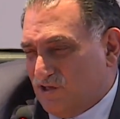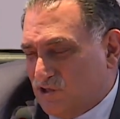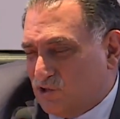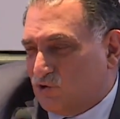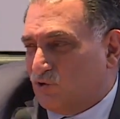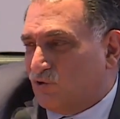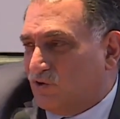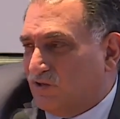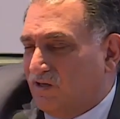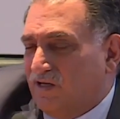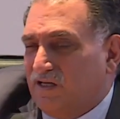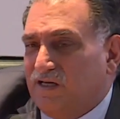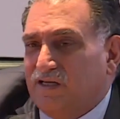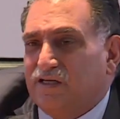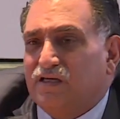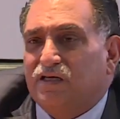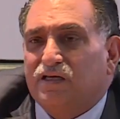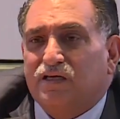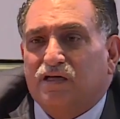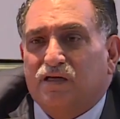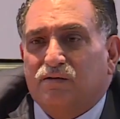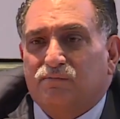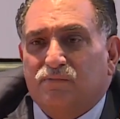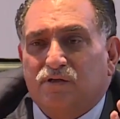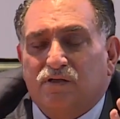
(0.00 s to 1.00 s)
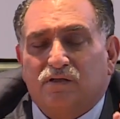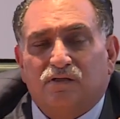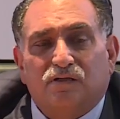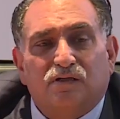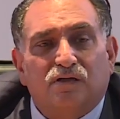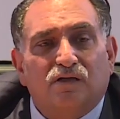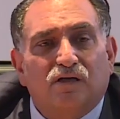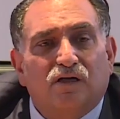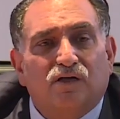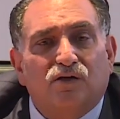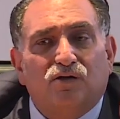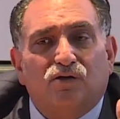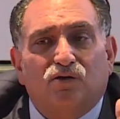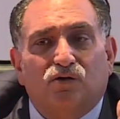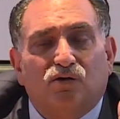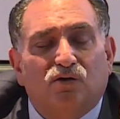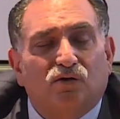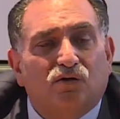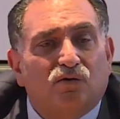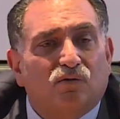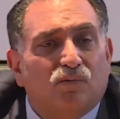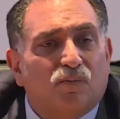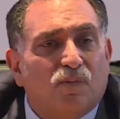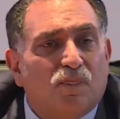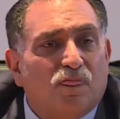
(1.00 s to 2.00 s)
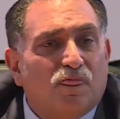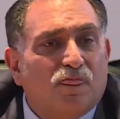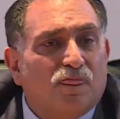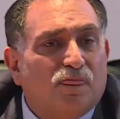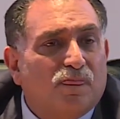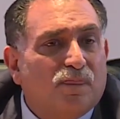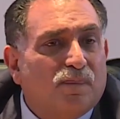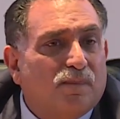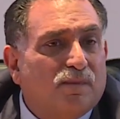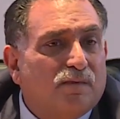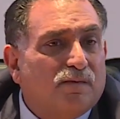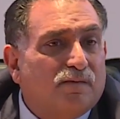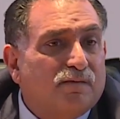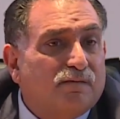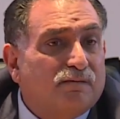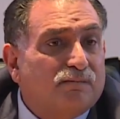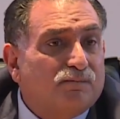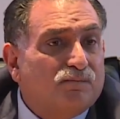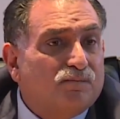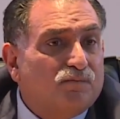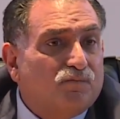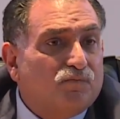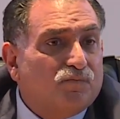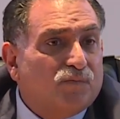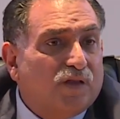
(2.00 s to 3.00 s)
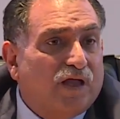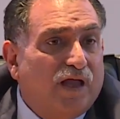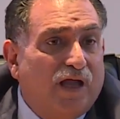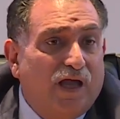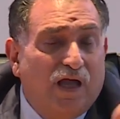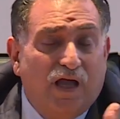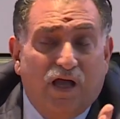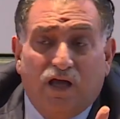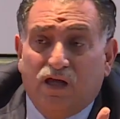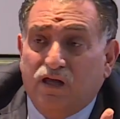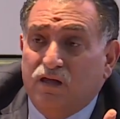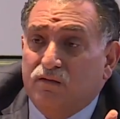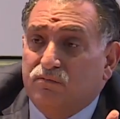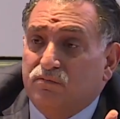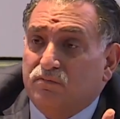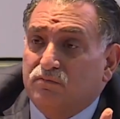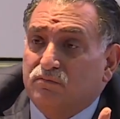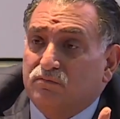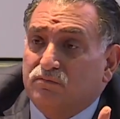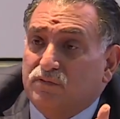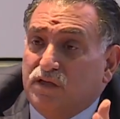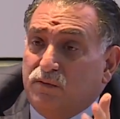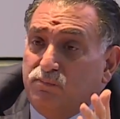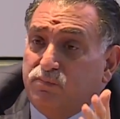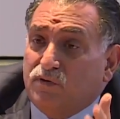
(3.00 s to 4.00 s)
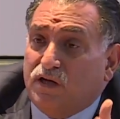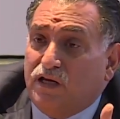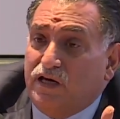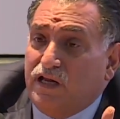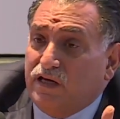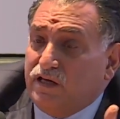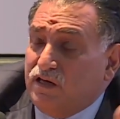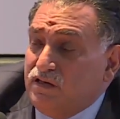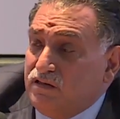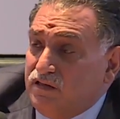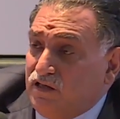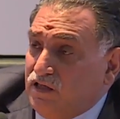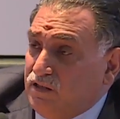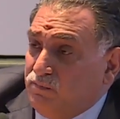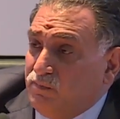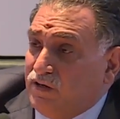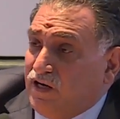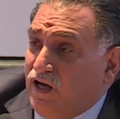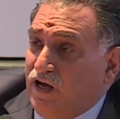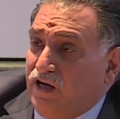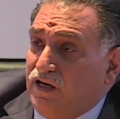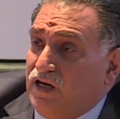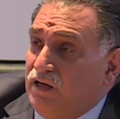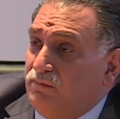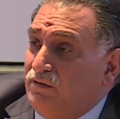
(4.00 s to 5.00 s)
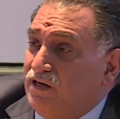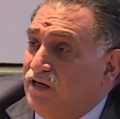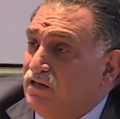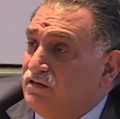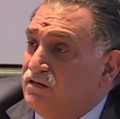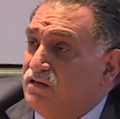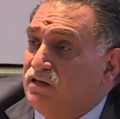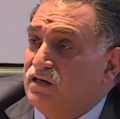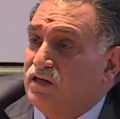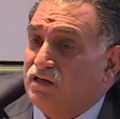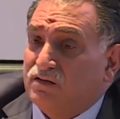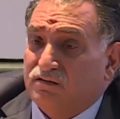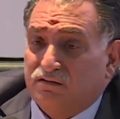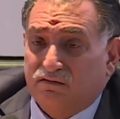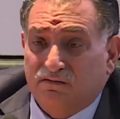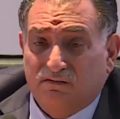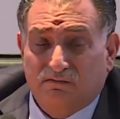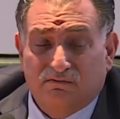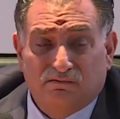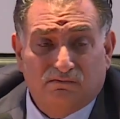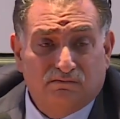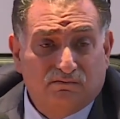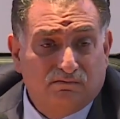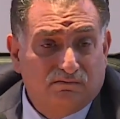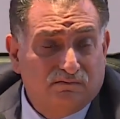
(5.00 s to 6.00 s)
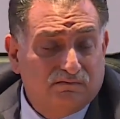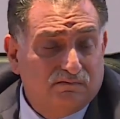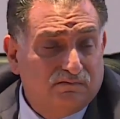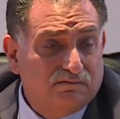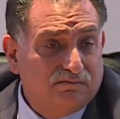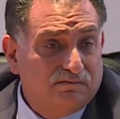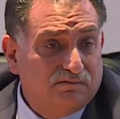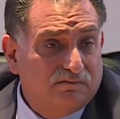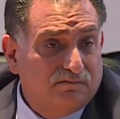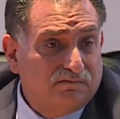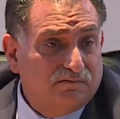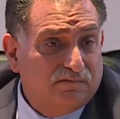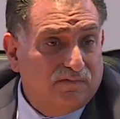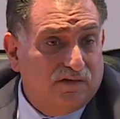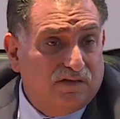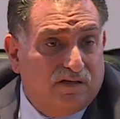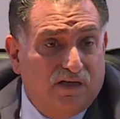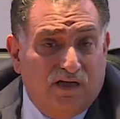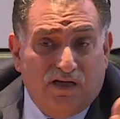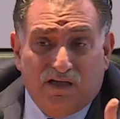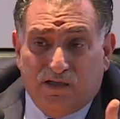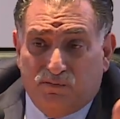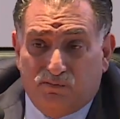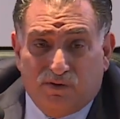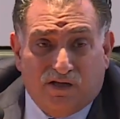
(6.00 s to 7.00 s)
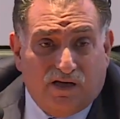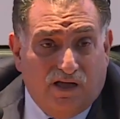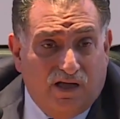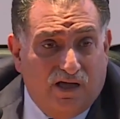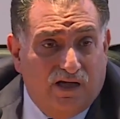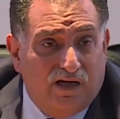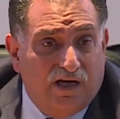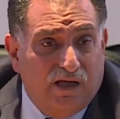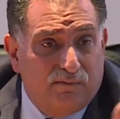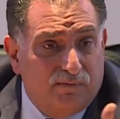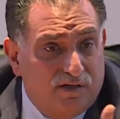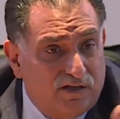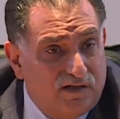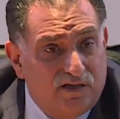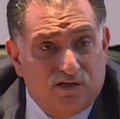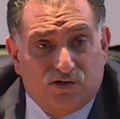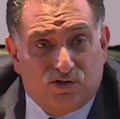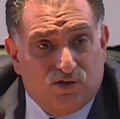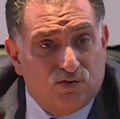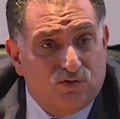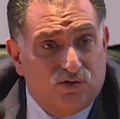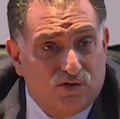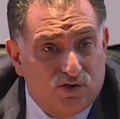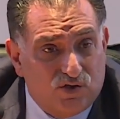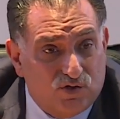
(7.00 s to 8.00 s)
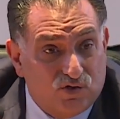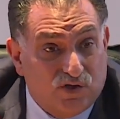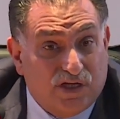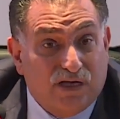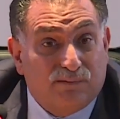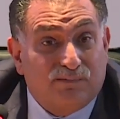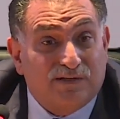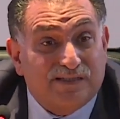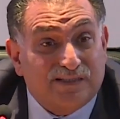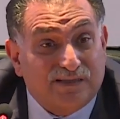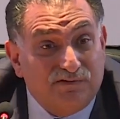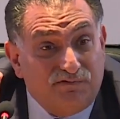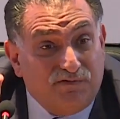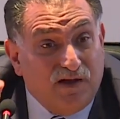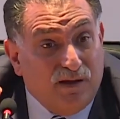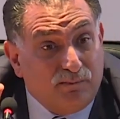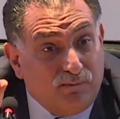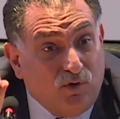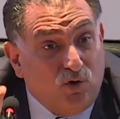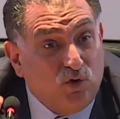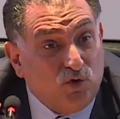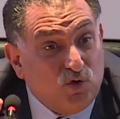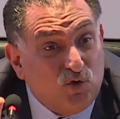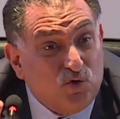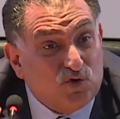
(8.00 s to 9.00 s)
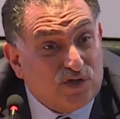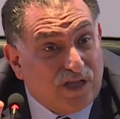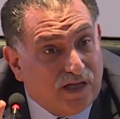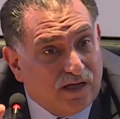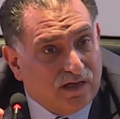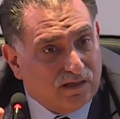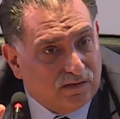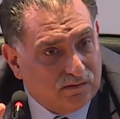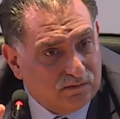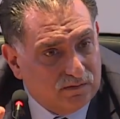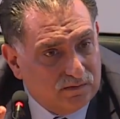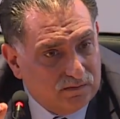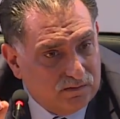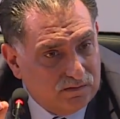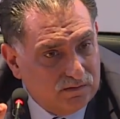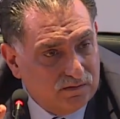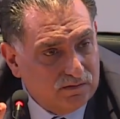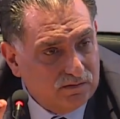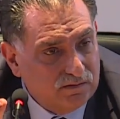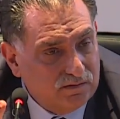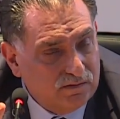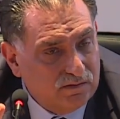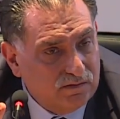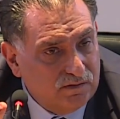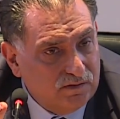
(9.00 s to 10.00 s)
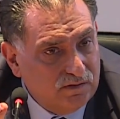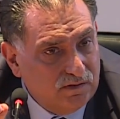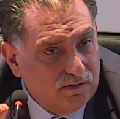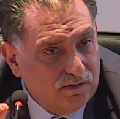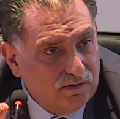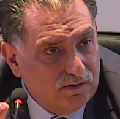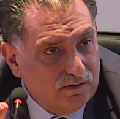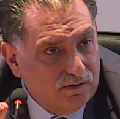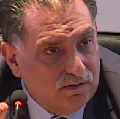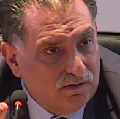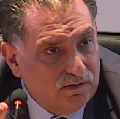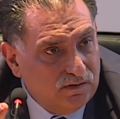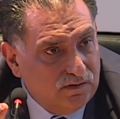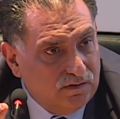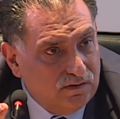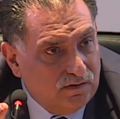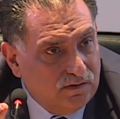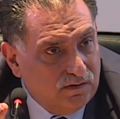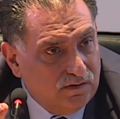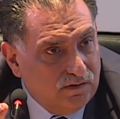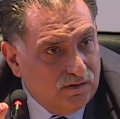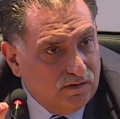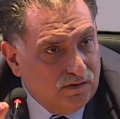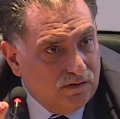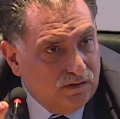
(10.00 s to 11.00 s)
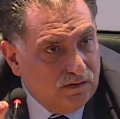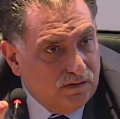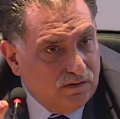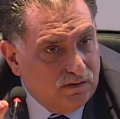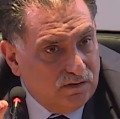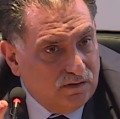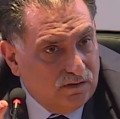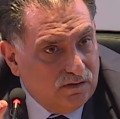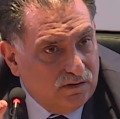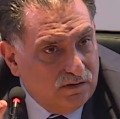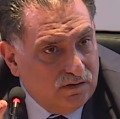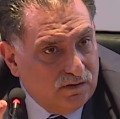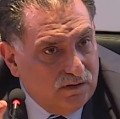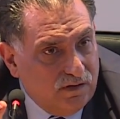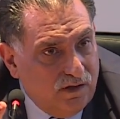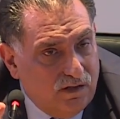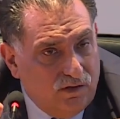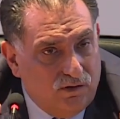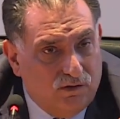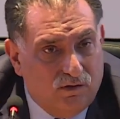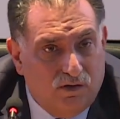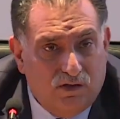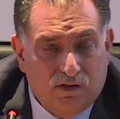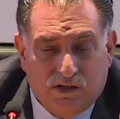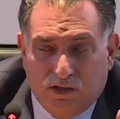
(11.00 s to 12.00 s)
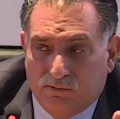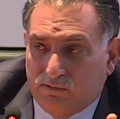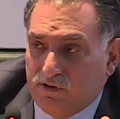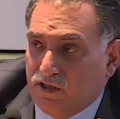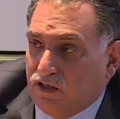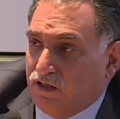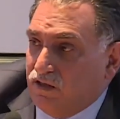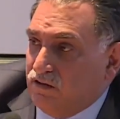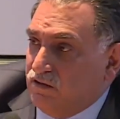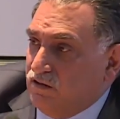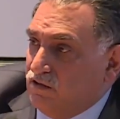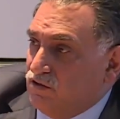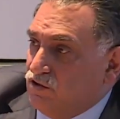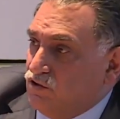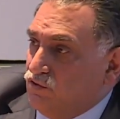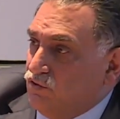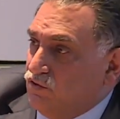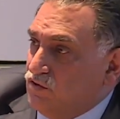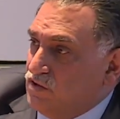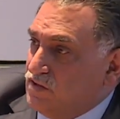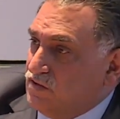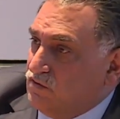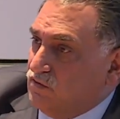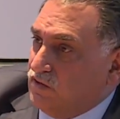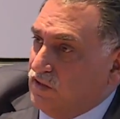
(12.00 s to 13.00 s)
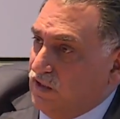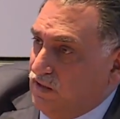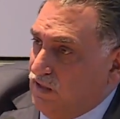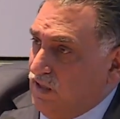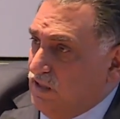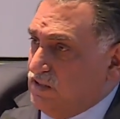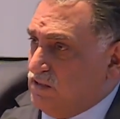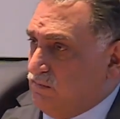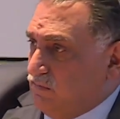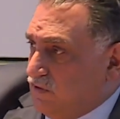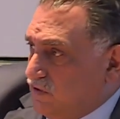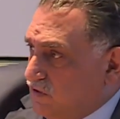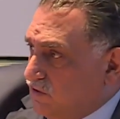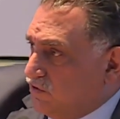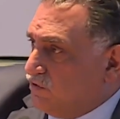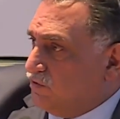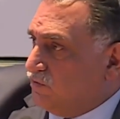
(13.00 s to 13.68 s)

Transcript: a few days ago I've written a few lines. These remain municipalities, but they should understand and respect the borders.